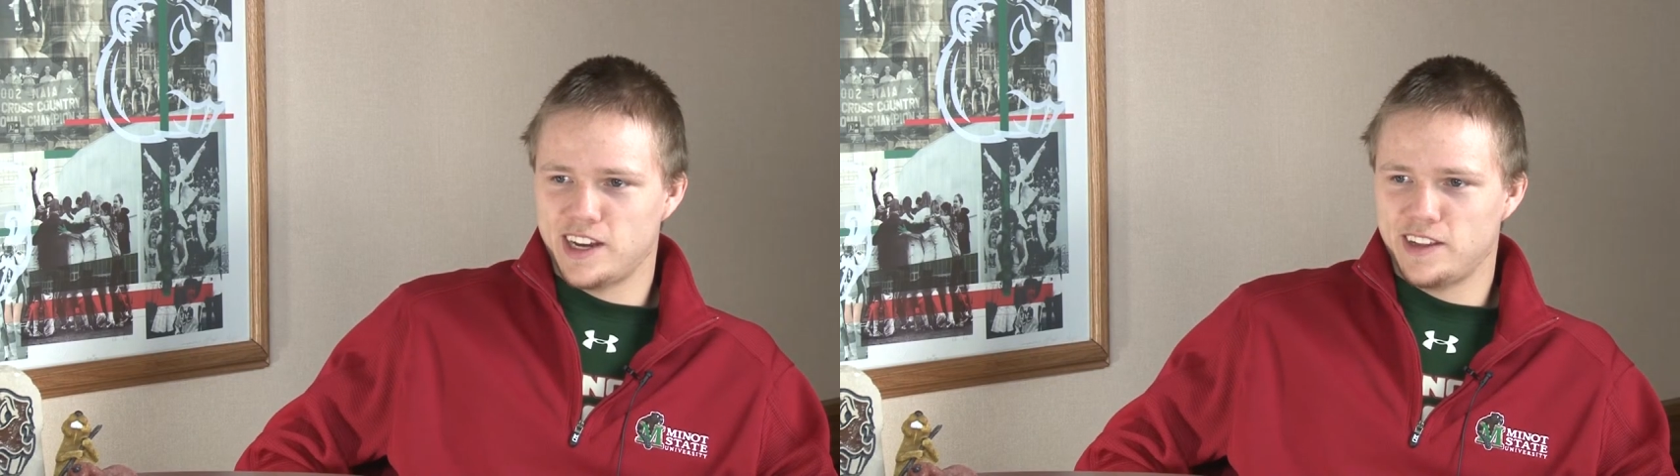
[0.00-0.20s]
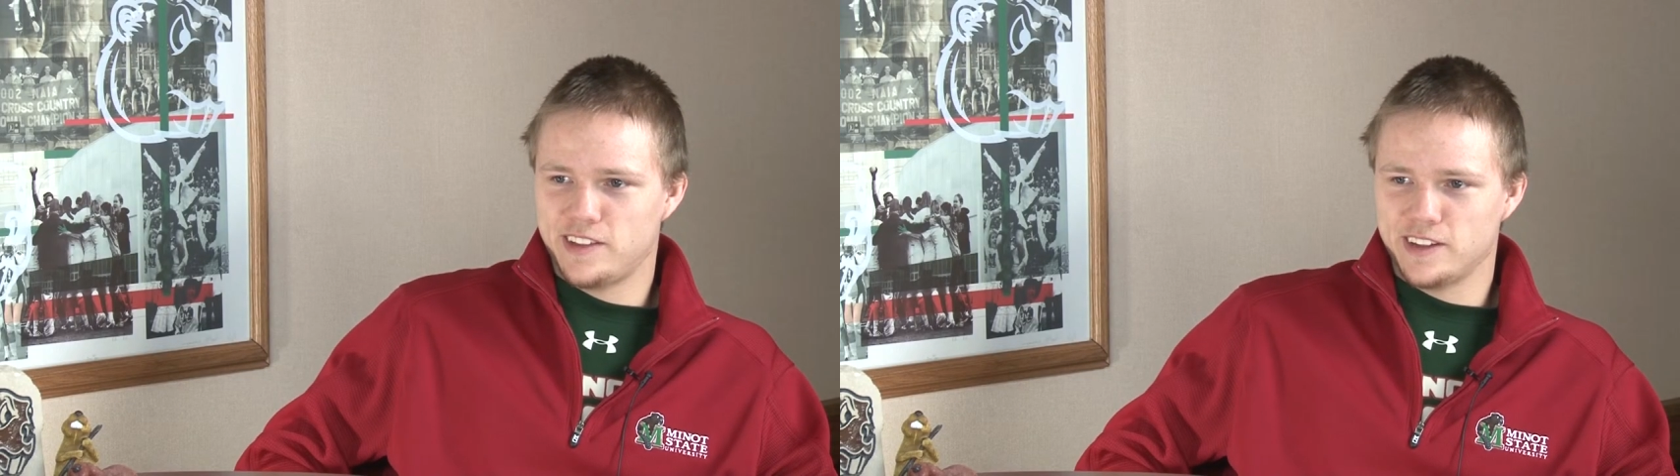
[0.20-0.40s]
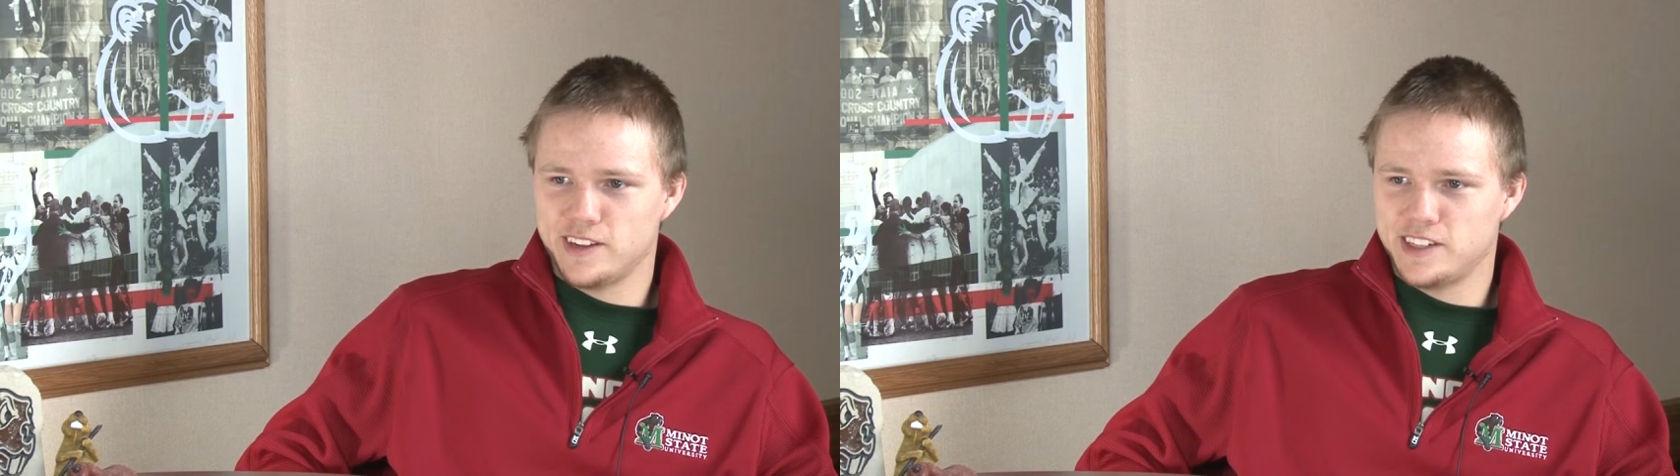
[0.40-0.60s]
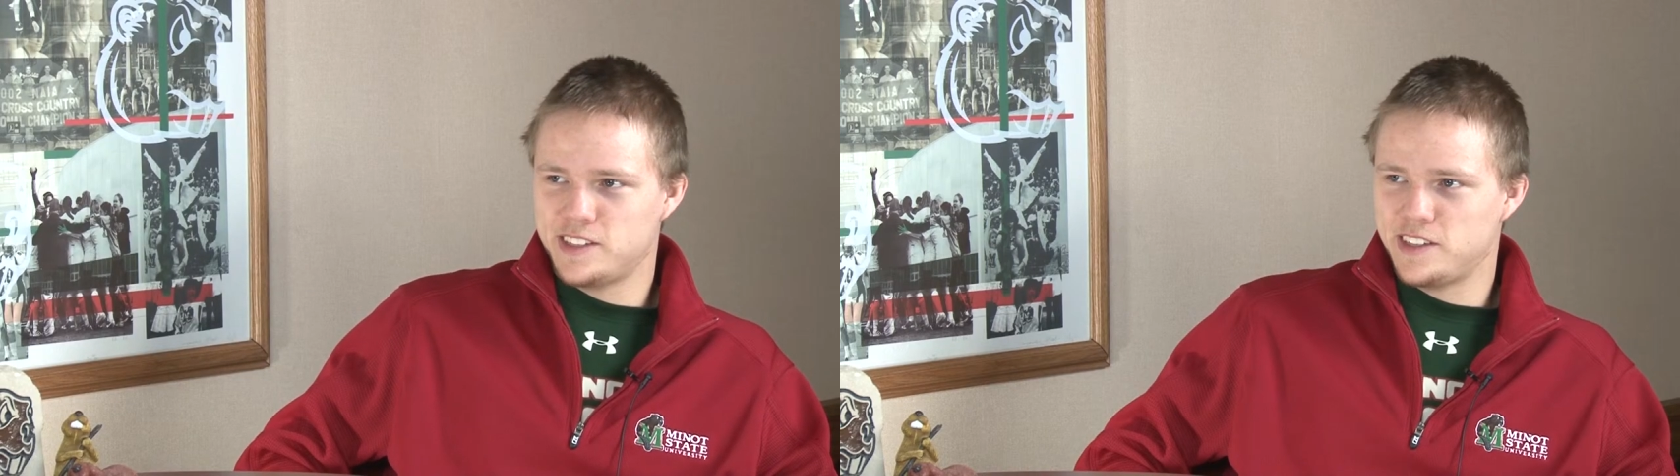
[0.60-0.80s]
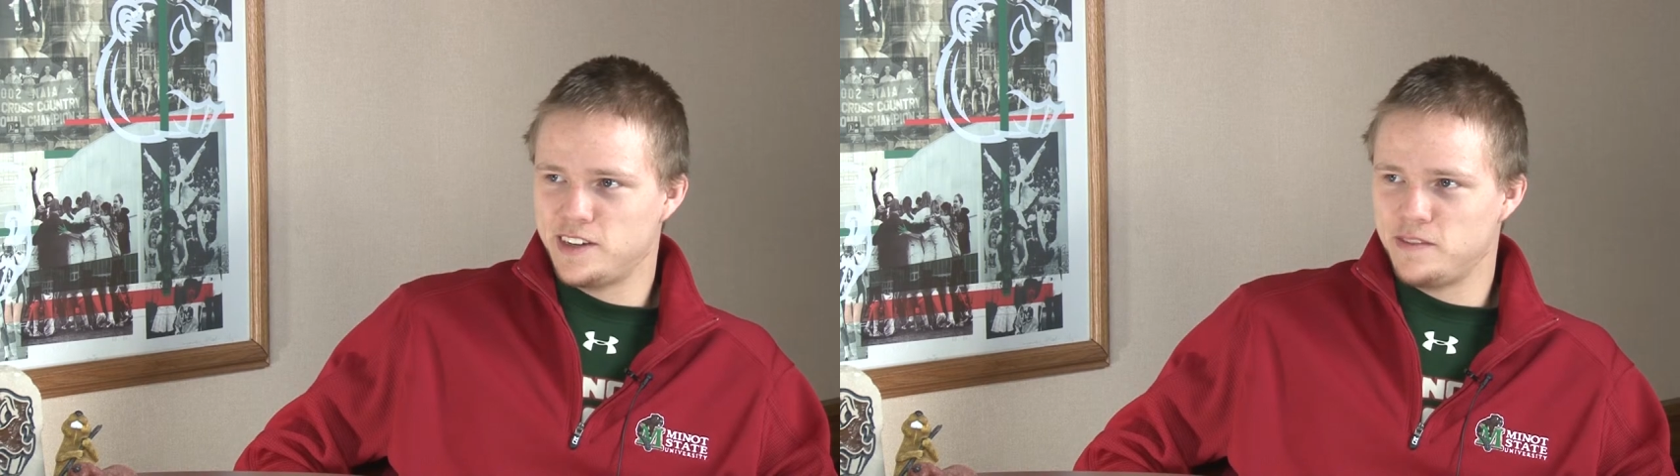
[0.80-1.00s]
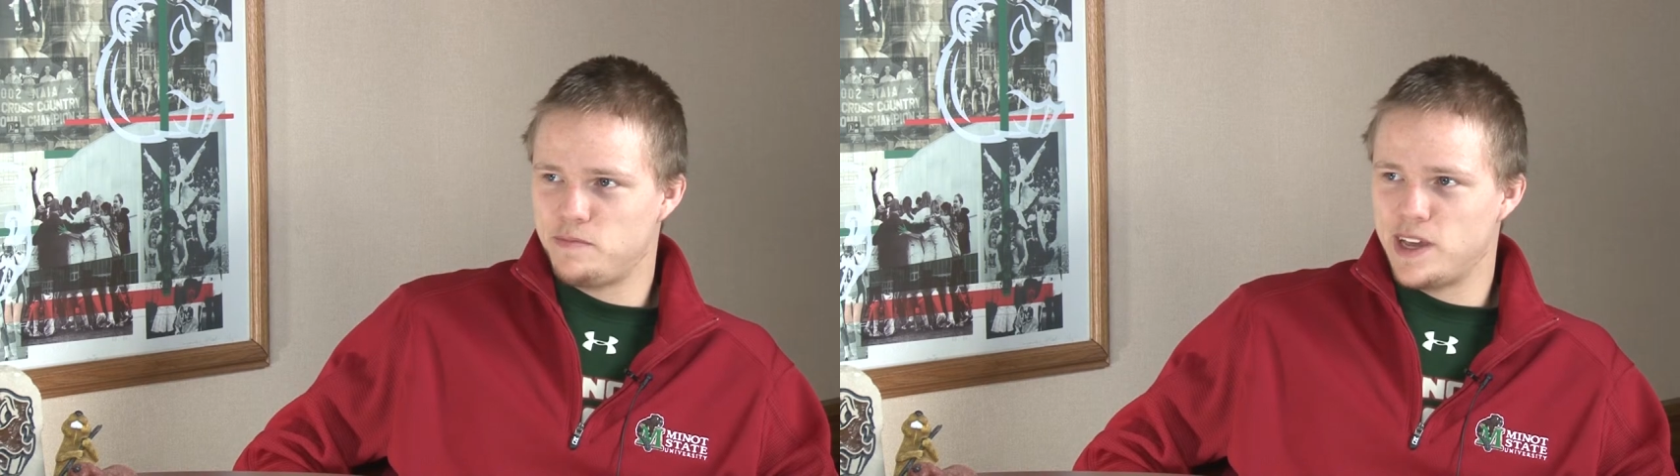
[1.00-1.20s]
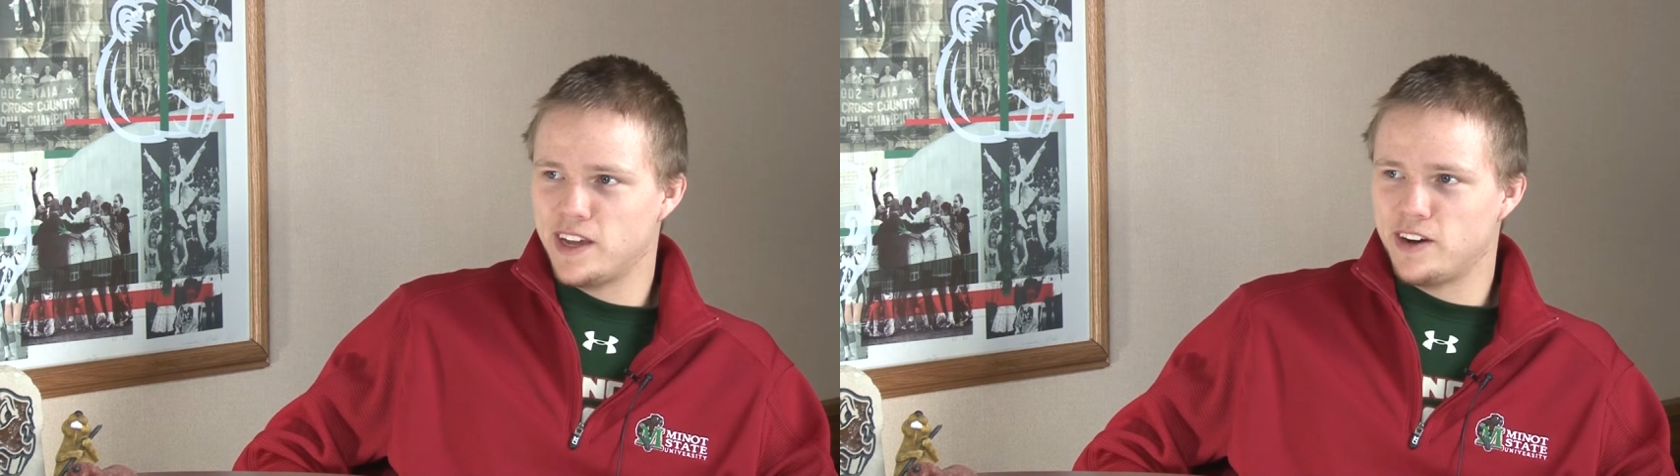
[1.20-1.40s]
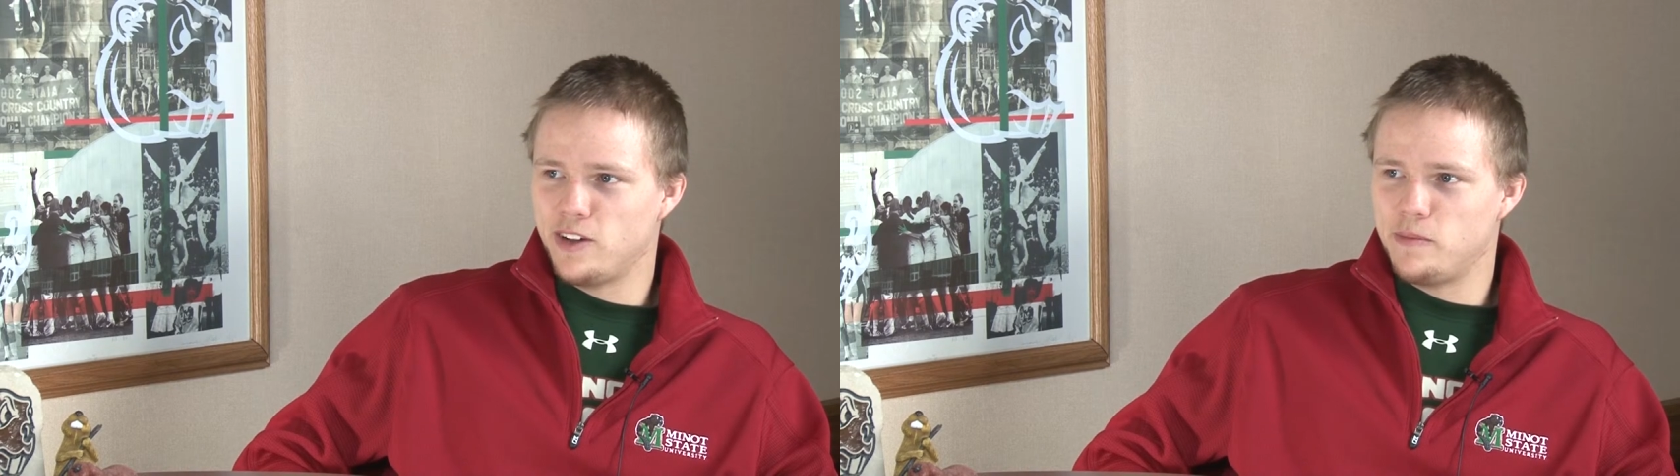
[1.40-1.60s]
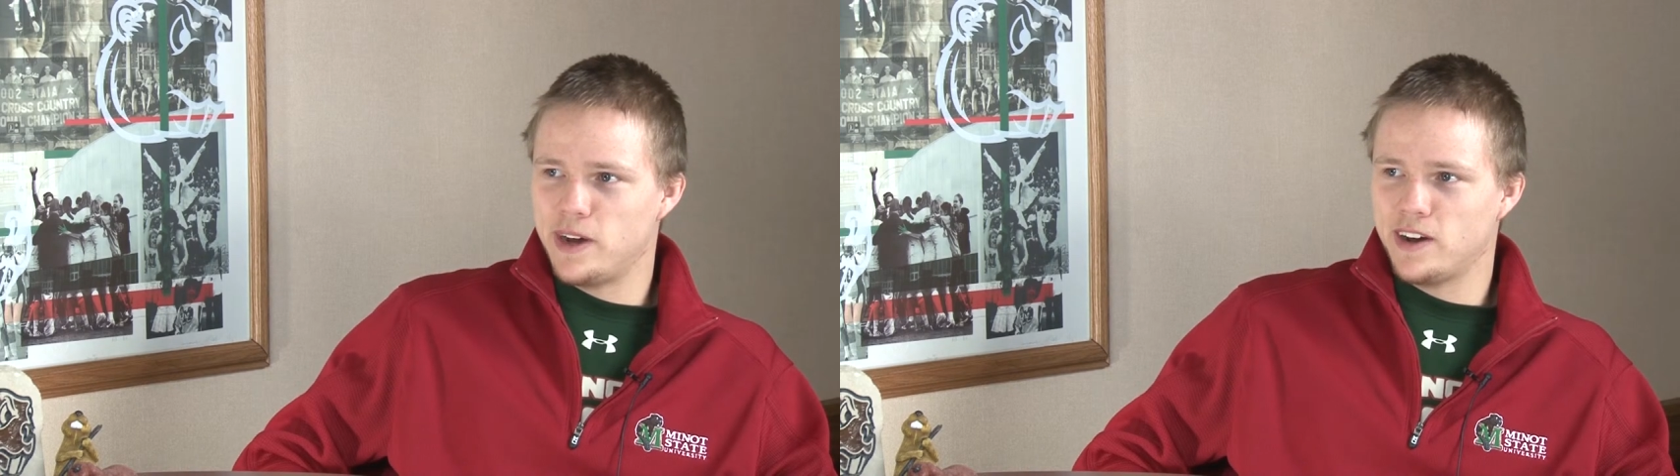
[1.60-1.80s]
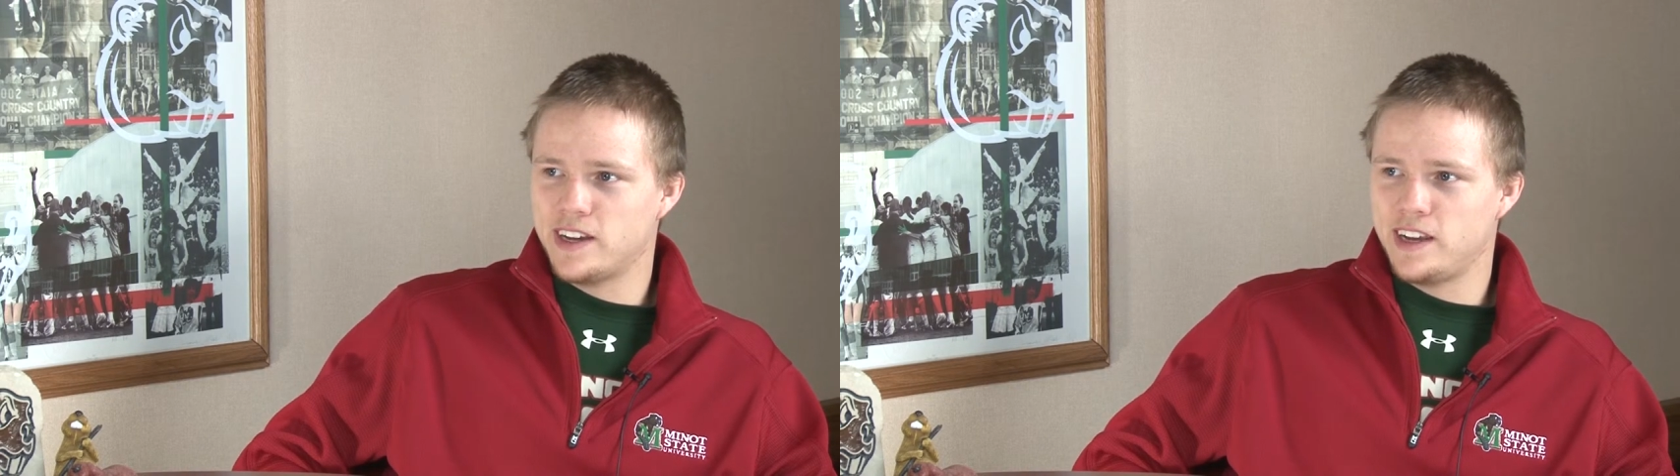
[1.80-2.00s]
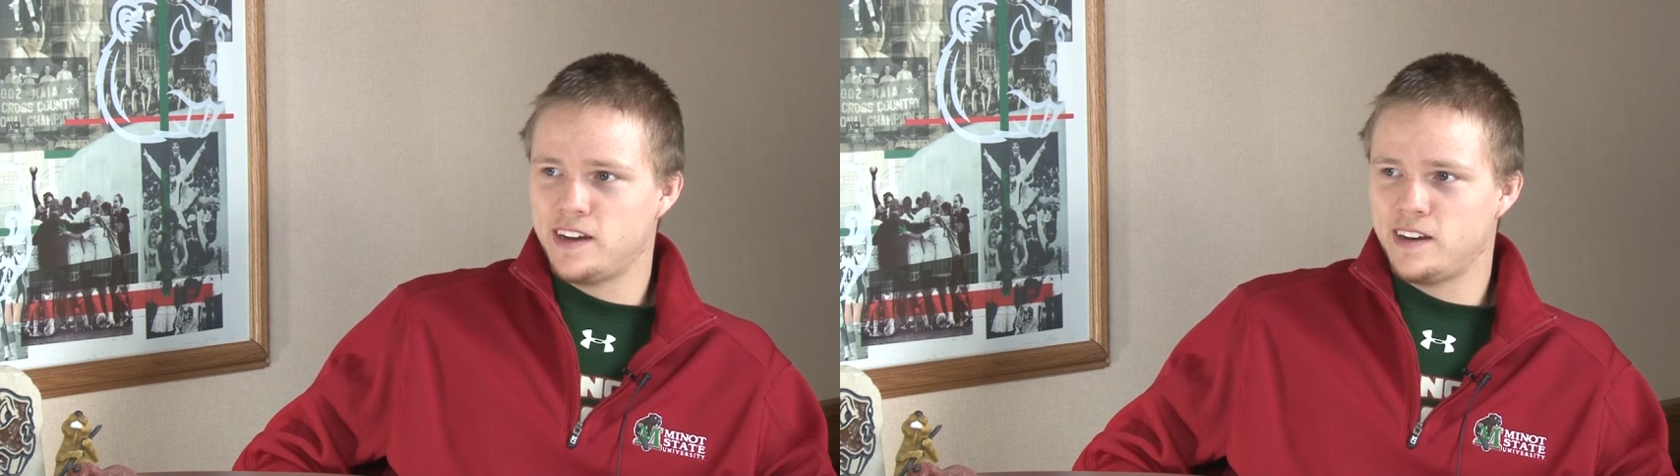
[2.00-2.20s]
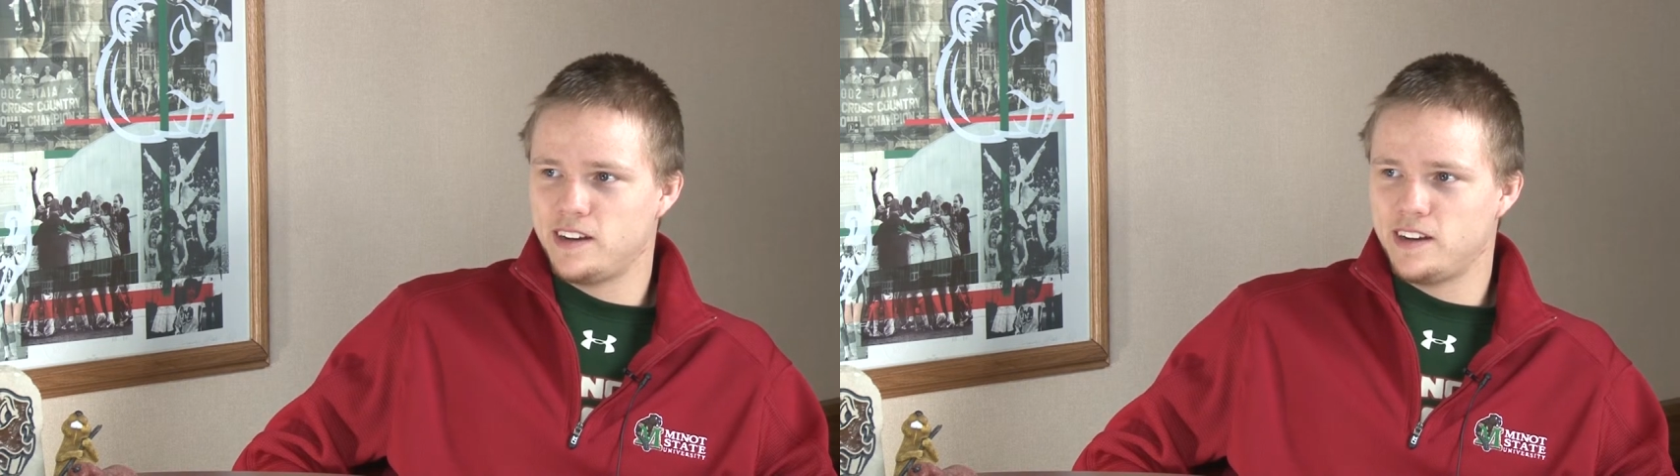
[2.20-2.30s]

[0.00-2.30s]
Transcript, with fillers: anything less than being an All-American.